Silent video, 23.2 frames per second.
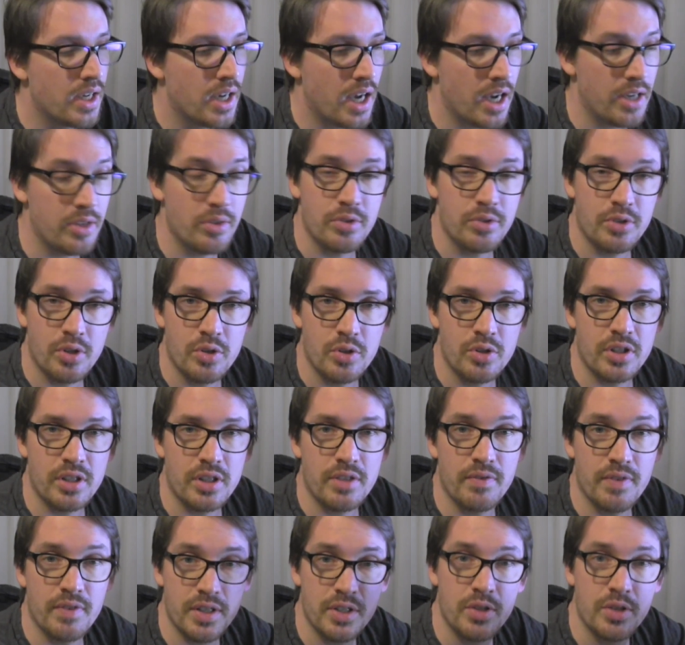I don't usually
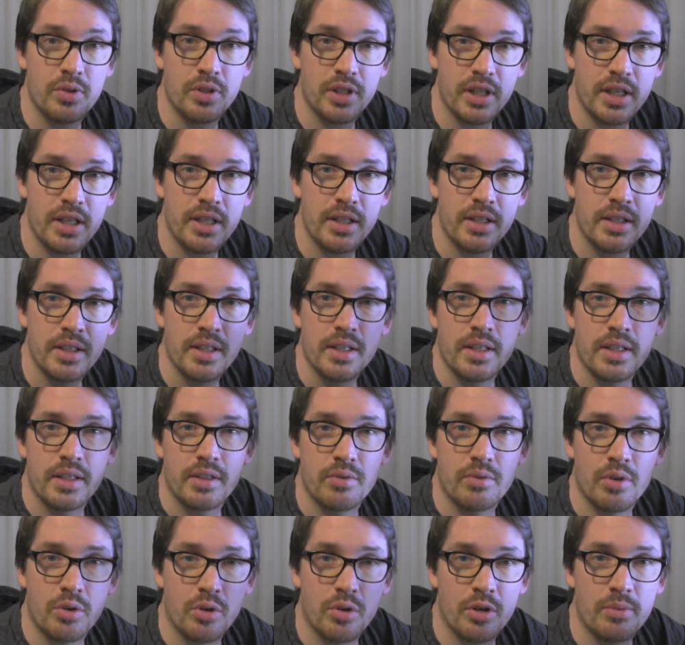visually
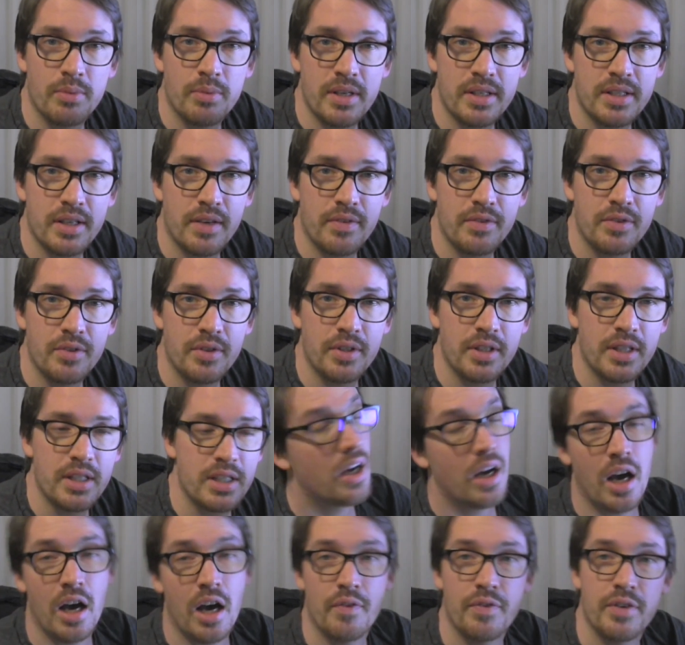record myself doing this.
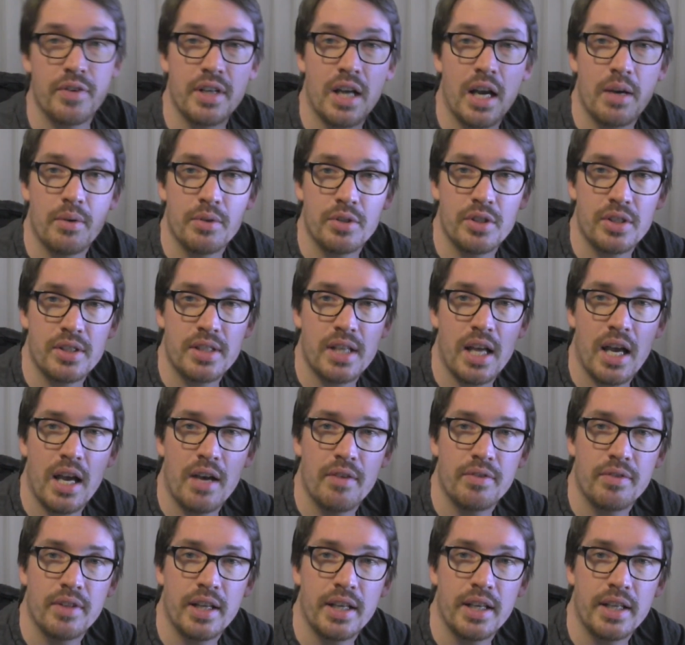Often I will just
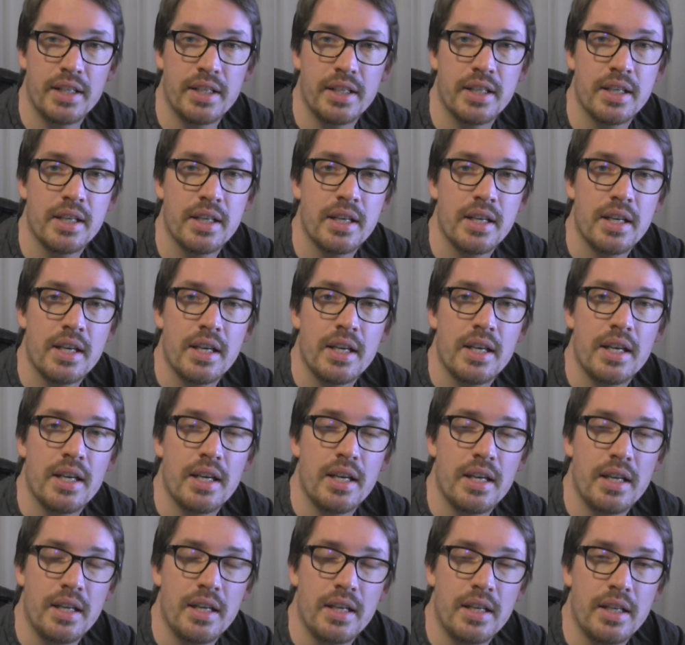have like
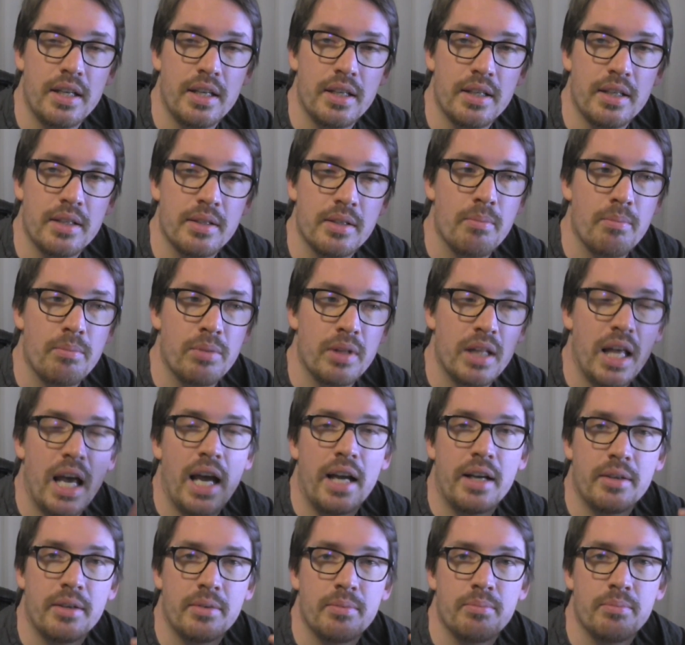a
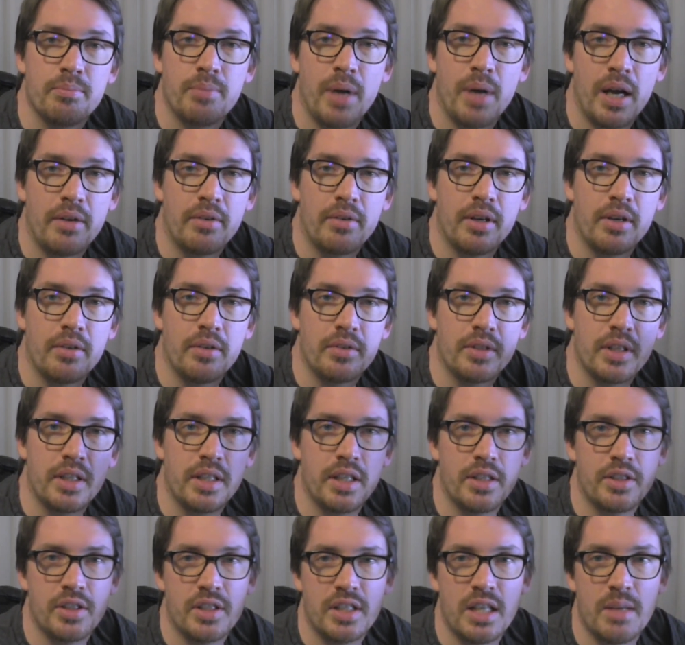black background. Like
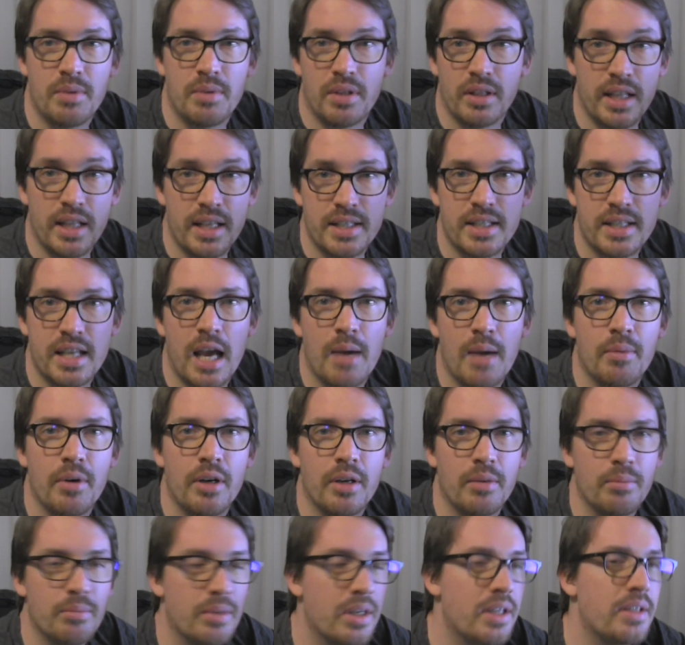I'll just keep the lens cap
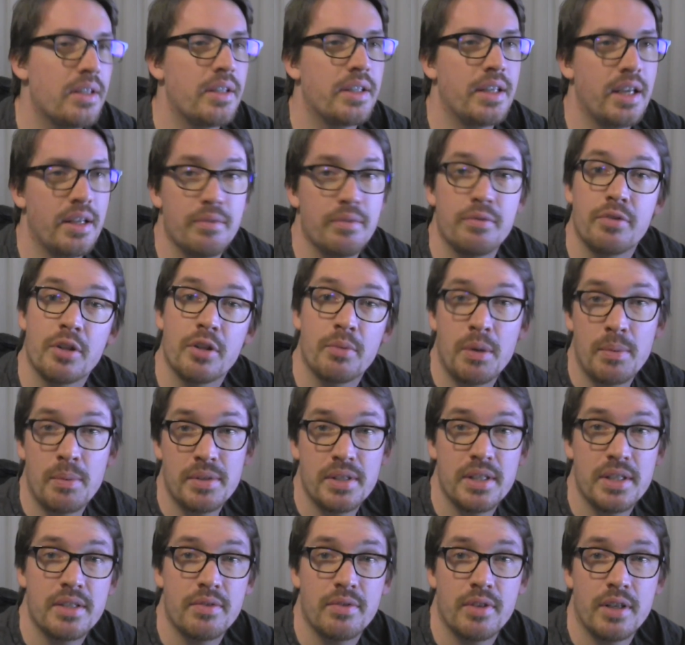on. But again, for the
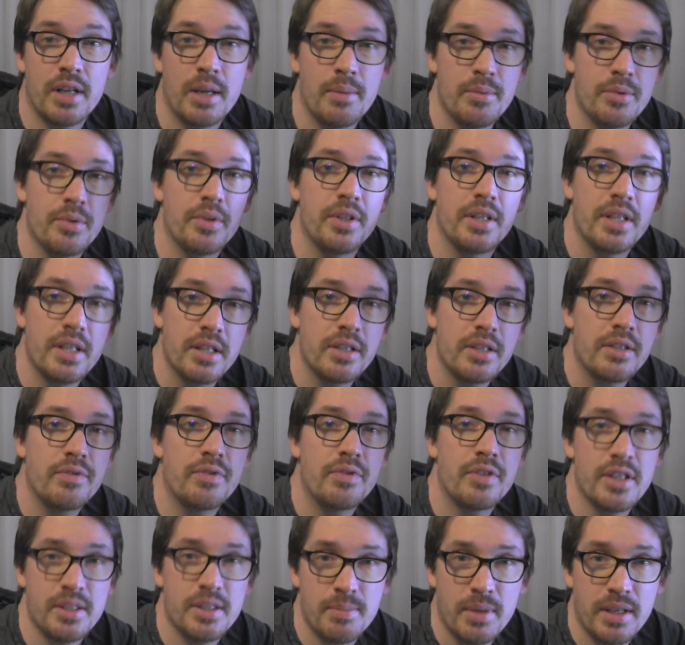purposes of what I'm doing here
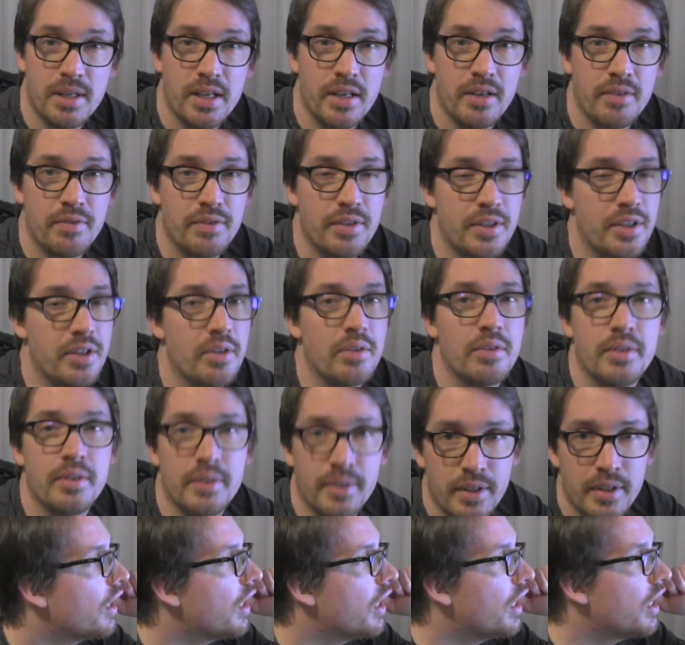for this making of video,
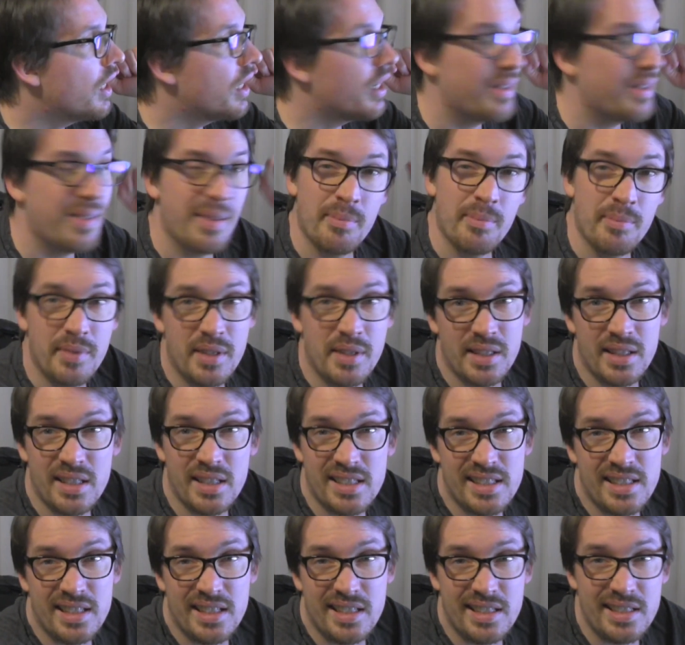
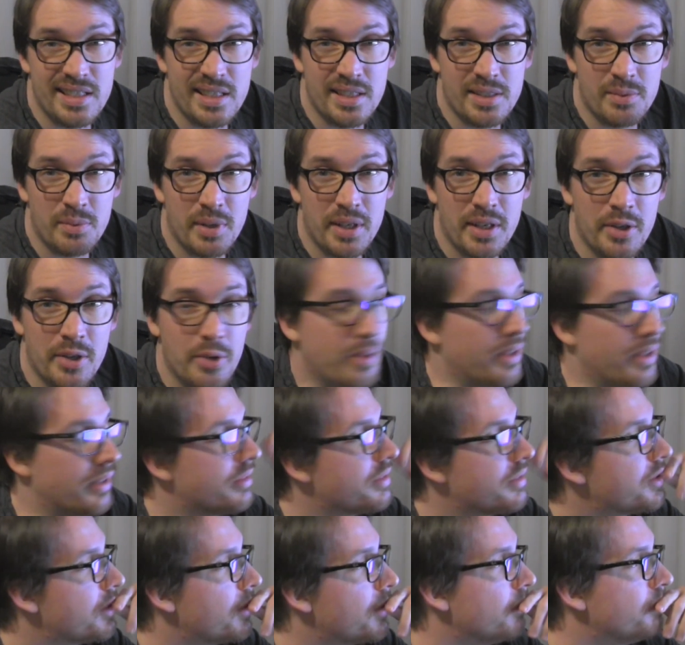this is the easiest way to do it.
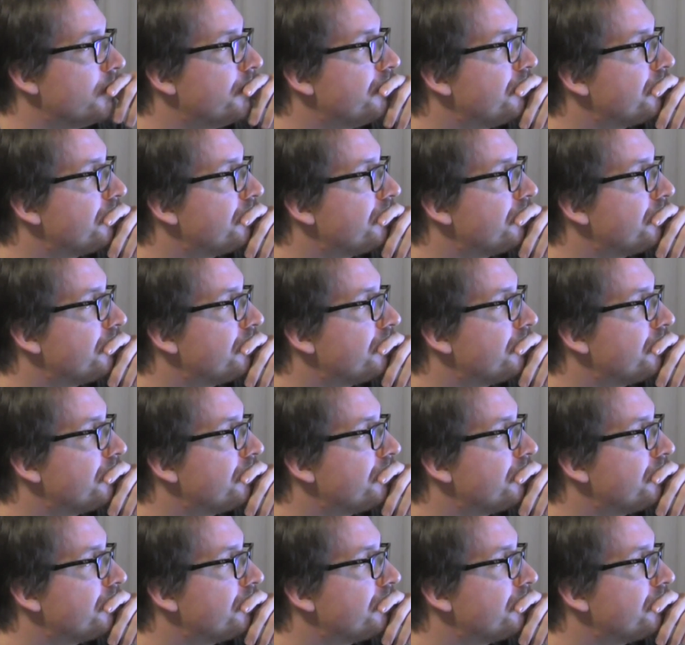So